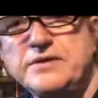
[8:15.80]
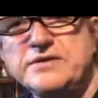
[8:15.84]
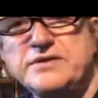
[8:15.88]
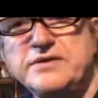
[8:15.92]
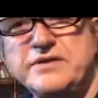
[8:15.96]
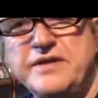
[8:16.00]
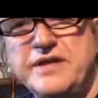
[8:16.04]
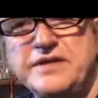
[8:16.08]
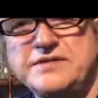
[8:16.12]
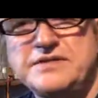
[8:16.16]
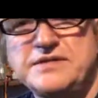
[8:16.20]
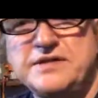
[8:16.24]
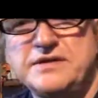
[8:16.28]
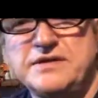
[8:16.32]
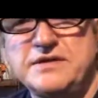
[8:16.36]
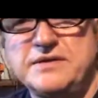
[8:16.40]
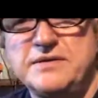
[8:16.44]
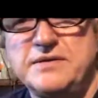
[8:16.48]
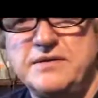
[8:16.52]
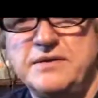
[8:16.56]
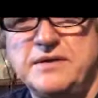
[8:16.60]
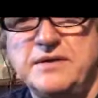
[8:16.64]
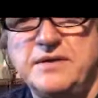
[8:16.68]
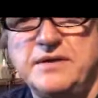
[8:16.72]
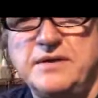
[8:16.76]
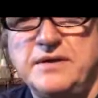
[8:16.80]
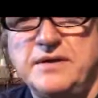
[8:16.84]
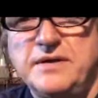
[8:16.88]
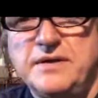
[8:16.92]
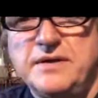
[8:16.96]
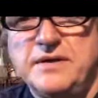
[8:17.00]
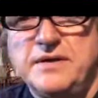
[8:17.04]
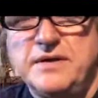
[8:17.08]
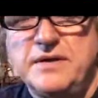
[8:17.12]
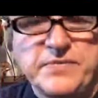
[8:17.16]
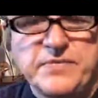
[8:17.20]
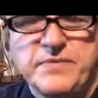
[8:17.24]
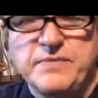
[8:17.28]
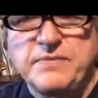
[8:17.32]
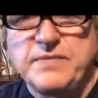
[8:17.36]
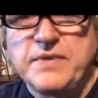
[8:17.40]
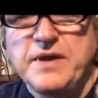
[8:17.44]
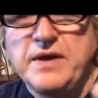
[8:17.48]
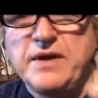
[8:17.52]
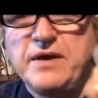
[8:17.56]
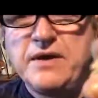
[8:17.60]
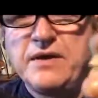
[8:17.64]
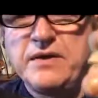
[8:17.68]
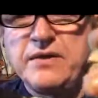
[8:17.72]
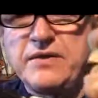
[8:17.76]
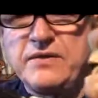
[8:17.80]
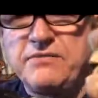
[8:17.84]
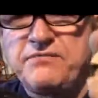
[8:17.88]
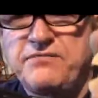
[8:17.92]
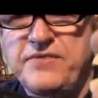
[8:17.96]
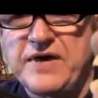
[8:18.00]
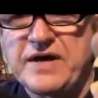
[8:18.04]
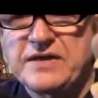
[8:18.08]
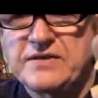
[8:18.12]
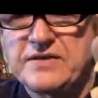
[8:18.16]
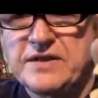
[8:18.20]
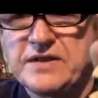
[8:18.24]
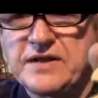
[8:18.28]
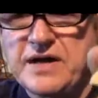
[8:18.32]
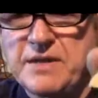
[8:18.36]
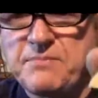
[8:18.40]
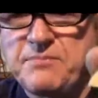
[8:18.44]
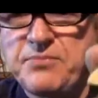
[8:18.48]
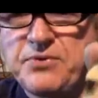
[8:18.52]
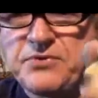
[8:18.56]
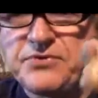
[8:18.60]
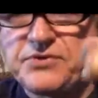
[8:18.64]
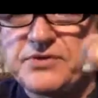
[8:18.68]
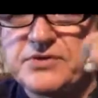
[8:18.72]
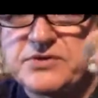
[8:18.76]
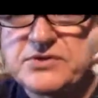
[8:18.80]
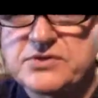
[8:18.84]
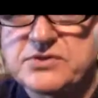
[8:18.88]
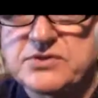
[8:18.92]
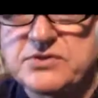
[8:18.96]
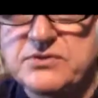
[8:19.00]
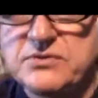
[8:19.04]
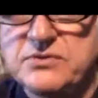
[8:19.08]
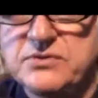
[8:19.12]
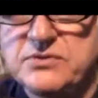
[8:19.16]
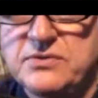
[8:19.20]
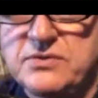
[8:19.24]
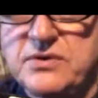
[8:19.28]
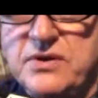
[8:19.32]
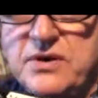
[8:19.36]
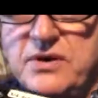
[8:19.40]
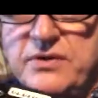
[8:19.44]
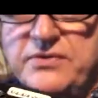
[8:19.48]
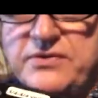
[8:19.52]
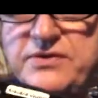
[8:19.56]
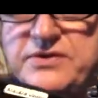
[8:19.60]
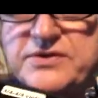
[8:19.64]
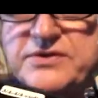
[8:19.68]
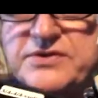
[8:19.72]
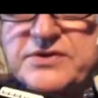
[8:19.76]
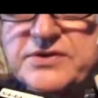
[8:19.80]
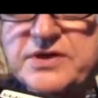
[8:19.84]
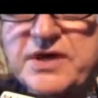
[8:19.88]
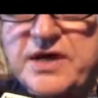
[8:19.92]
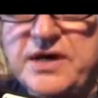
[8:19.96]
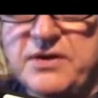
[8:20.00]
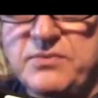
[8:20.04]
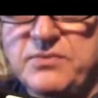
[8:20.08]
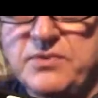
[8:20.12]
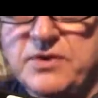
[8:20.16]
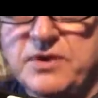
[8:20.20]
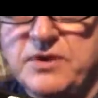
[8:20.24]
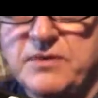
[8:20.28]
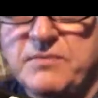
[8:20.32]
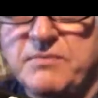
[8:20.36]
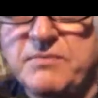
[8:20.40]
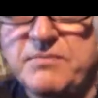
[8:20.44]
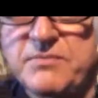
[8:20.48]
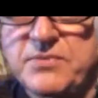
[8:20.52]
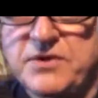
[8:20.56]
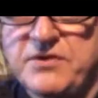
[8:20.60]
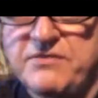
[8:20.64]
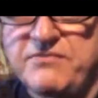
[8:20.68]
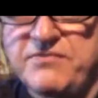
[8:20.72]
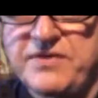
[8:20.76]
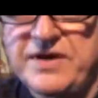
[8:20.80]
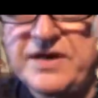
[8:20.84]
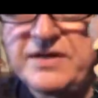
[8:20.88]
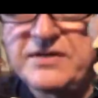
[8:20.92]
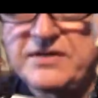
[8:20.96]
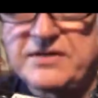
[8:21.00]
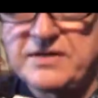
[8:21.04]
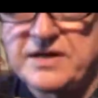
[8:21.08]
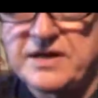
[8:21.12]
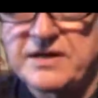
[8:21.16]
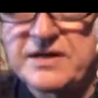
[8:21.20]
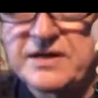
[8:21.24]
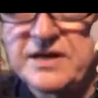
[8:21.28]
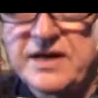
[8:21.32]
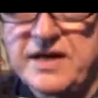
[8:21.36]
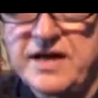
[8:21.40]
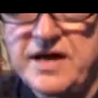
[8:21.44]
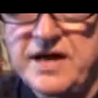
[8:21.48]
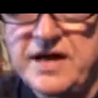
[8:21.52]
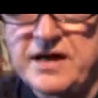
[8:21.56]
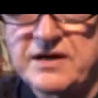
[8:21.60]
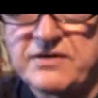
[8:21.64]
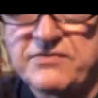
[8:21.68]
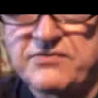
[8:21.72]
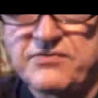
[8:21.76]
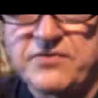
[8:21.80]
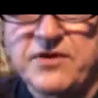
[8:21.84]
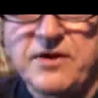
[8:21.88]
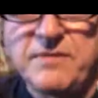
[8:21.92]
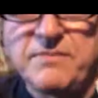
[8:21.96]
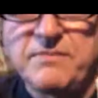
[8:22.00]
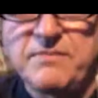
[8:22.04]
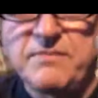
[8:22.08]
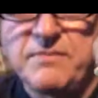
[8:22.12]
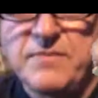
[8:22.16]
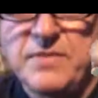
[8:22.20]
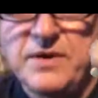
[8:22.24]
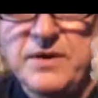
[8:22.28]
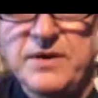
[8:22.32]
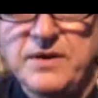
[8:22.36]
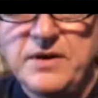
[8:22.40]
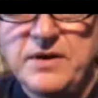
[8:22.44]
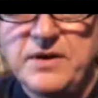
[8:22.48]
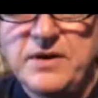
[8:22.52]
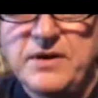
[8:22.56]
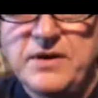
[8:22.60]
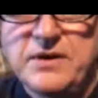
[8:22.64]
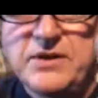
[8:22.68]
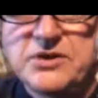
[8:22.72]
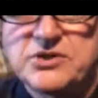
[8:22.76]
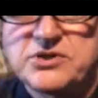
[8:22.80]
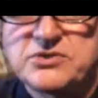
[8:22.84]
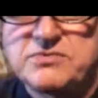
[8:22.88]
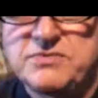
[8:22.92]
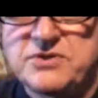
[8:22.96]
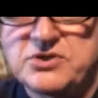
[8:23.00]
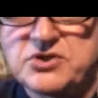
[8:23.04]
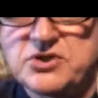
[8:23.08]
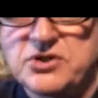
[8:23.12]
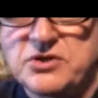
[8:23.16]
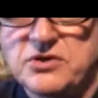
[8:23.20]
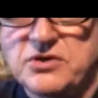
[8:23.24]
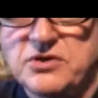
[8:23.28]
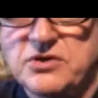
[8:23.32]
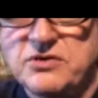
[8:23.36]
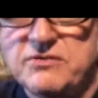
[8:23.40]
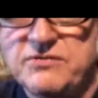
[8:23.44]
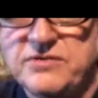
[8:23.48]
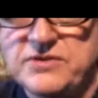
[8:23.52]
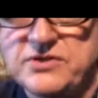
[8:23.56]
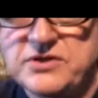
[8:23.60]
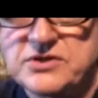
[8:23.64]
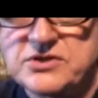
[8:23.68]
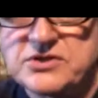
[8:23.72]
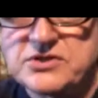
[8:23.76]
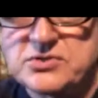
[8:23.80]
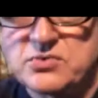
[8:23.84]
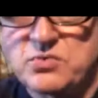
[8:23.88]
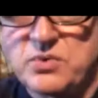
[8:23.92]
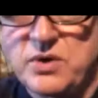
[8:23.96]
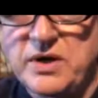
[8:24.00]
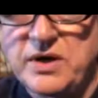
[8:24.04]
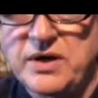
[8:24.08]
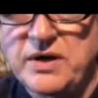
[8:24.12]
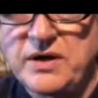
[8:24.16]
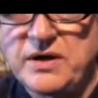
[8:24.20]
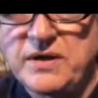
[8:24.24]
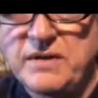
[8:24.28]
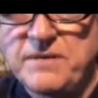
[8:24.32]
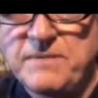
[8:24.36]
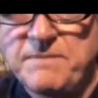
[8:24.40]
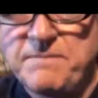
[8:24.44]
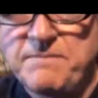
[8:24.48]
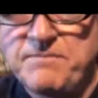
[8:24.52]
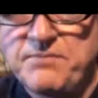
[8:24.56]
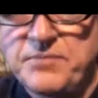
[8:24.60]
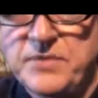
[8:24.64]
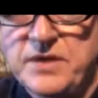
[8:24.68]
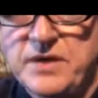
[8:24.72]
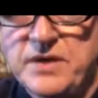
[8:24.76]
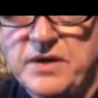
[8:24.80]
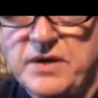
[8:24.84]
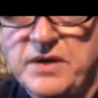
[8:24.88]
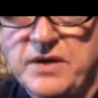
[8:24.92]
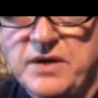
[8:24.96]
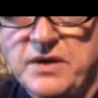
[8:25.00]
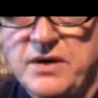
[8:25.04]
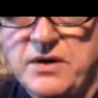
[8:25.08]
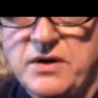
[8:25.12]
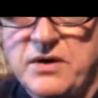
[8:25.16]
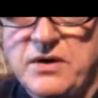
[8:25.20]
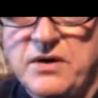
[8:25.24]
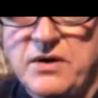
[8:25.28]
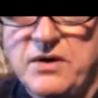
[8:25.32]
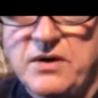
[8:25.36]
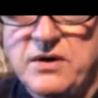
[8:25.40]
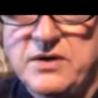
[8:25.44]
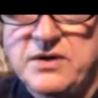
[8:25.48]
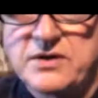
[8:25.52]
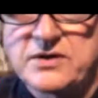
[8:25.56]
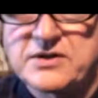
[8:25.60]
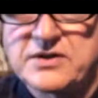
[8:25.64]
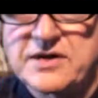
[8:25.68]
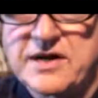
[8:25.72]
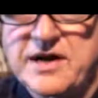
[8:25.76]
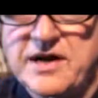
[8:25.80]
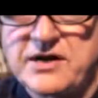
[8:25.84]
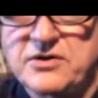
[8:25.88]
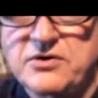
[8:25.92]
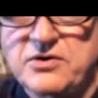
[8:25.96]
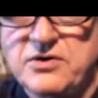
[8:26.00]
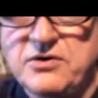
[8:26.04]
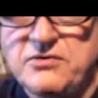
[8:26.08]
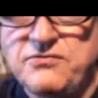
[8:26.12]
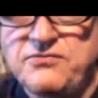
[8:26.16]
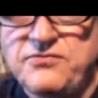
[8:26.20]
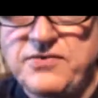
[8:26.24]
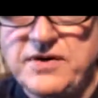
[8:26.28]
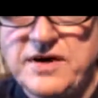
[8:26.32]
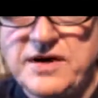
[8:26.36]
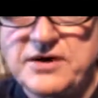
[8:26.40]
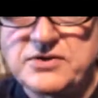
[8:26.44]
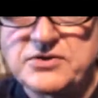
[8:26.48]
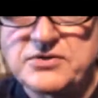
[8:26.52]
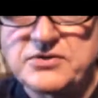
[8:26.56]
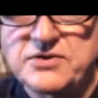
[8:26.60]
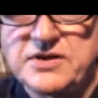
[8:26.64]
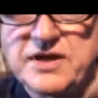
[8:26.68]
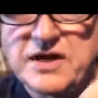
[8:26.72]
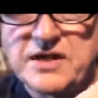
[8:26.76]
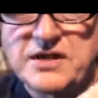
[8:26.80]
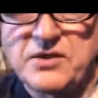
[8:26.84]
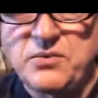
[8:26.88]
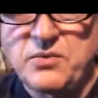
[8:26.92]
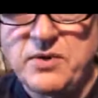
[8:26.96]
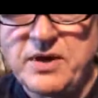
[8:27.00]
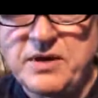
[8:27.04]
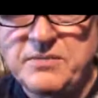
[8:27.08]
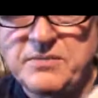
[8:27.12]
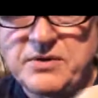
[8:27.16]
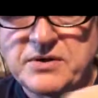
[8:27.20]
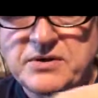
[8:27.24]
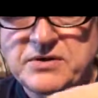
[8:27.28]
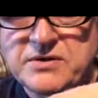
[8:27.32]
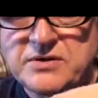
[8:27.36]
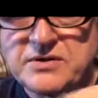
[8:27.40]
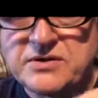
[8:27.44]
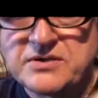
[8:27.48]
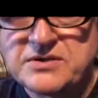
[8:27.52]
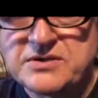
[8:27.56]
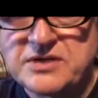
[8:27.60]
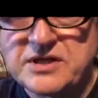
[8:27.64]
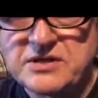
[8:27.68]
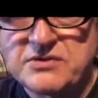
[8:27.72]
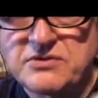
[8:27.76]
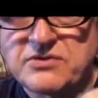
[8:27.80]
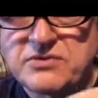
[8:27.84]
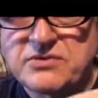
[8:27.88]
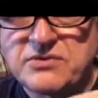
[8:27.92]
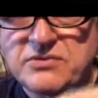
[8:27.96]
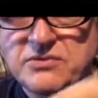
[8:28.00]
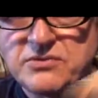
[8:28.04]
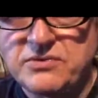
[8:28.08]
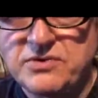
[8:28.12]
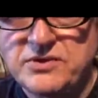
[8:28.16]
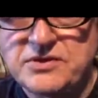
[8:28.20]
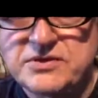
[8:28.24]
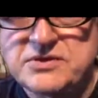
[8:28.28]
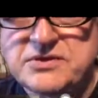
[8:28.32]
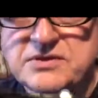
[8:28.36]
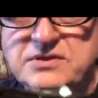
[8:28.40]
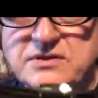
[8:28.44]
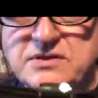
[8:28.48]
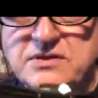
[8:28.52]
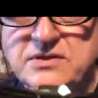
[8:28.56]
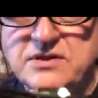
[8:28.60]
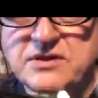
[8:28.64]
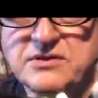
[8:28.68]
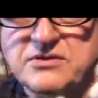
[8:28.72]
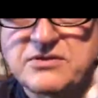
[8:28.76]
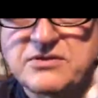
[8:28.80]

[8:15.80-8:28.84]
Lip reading: So that's it. The fact that I put the screw on this side will prevent that leg from switching over this way. It can't go far to the other way because that thorn is